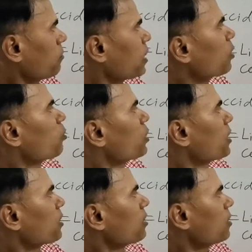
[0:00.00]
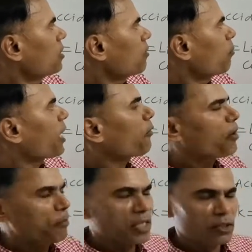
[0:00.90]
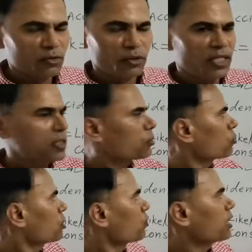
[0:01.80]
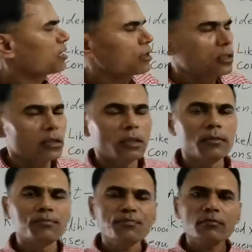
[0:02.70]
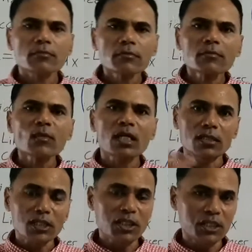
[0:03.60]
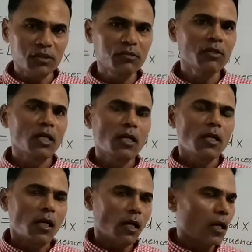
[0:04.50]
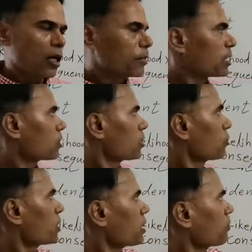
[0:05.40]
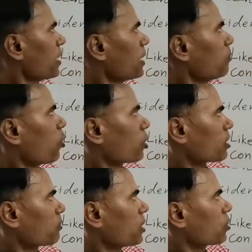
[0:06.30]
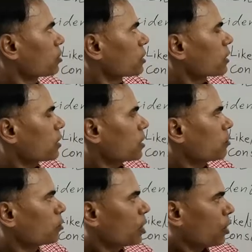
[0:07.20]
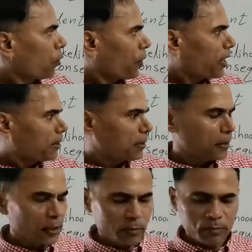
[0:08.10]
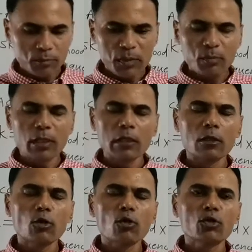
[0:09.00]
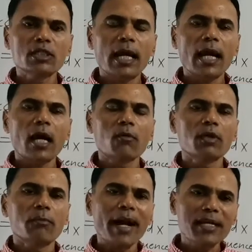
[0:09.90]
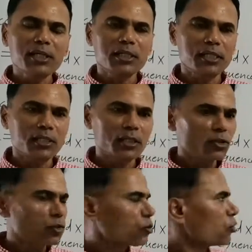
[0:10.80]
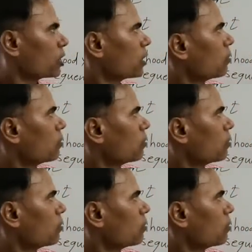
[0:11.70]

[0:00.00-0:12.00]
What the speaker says: including the bioweapons. Okay, so this one is sensitive, but this one is very important because when people those have a bad intention, so